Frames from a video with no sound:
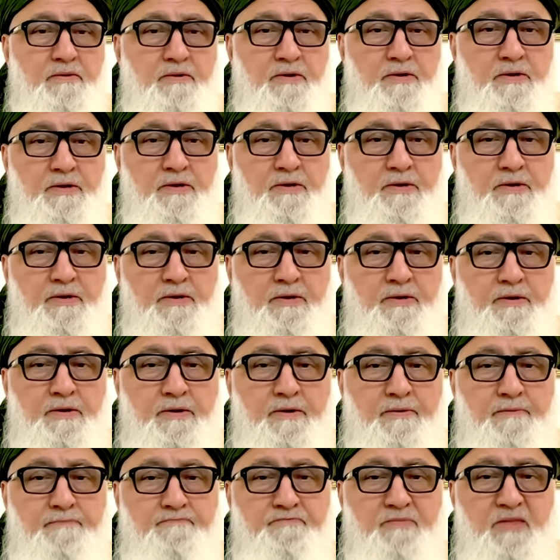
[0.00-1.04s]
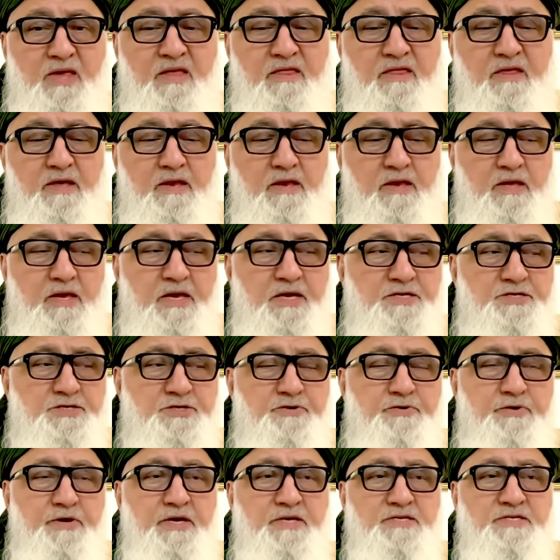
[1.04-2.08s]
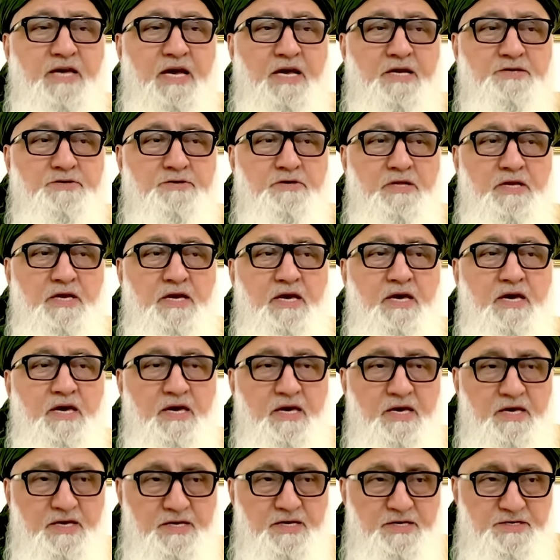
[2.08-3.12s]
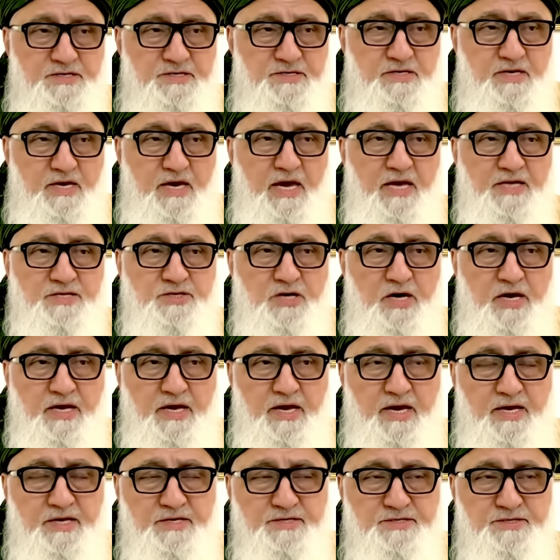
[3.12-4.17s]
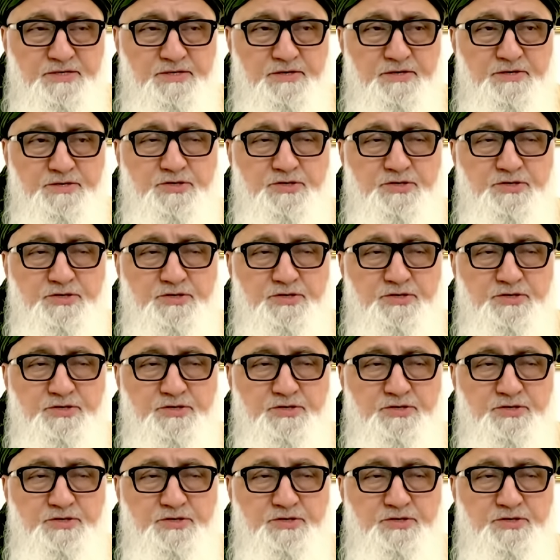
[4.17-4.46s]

and that history is actually his, H-I-S,